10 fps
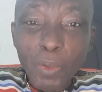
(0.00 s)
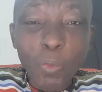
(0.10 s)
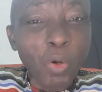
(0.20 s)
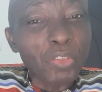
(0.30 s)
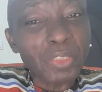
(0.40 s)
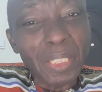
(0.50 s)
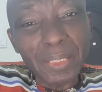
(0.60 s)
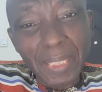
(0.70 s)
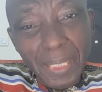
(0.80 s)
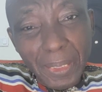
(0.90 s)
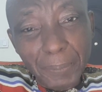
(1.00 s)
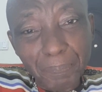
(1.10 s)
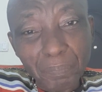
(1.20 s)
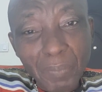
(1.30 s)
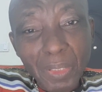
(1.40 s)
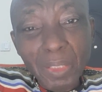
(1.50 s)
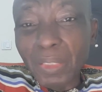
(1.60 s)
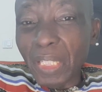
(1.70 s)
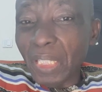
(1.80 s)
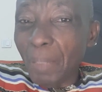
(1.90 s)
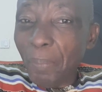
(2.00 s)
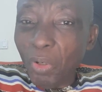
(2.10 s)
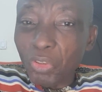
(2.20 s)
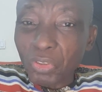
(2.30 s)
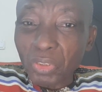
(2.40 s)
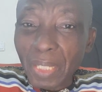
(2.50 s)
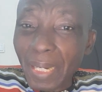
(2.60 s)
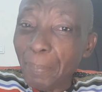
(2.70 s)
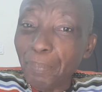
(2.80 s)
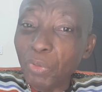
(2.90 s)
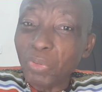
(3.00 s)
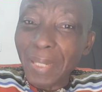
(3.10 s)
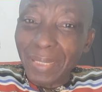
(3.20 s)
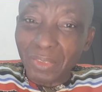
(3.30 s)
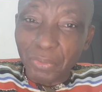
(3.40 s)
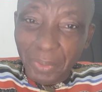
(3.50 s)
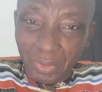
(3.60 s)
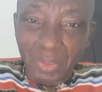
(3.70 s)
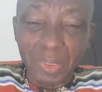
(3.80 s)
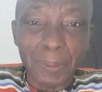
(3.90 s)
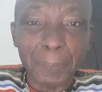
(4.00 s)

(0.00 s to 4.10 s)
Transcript: Once again, the Igbos are put at risk.